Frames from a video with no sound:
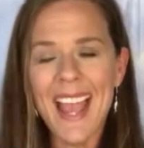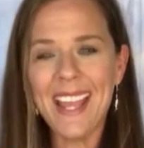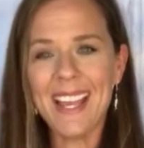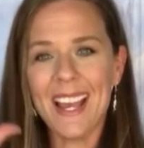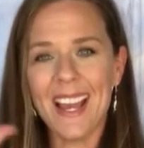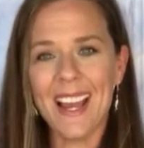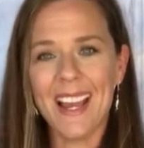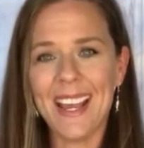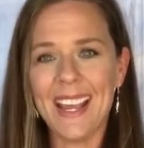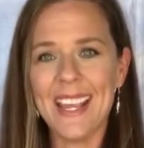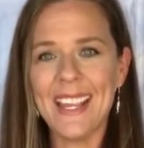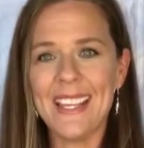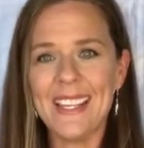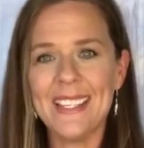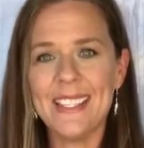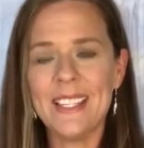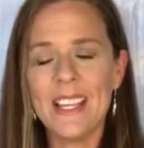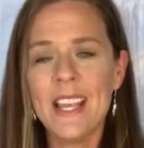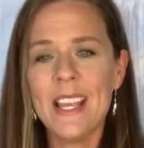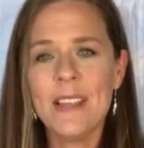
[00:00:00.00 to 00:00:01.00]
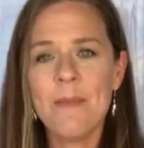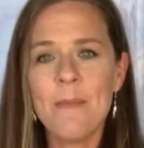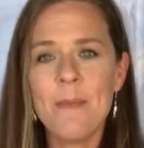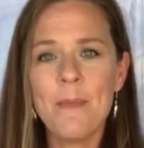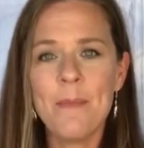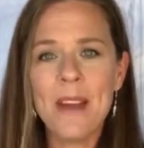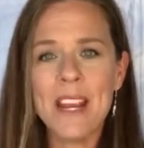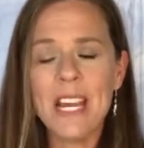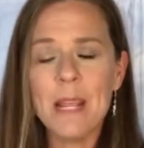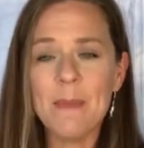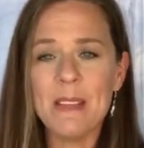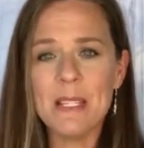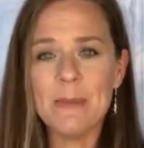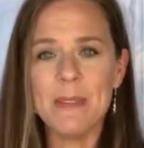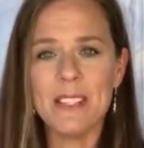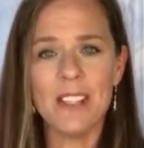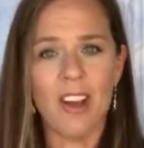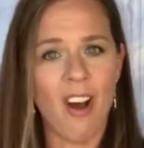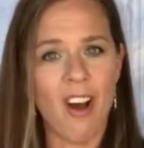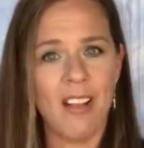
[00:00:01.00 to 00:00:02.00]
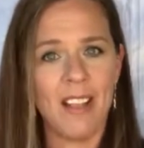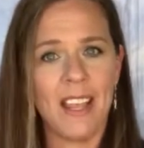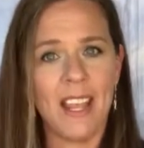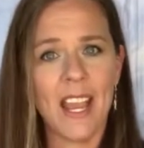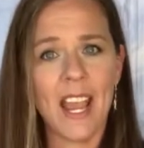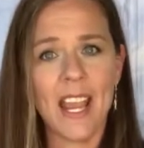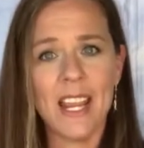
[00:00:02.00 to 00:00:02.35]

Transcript: Hi guys, my name is Miss Holly.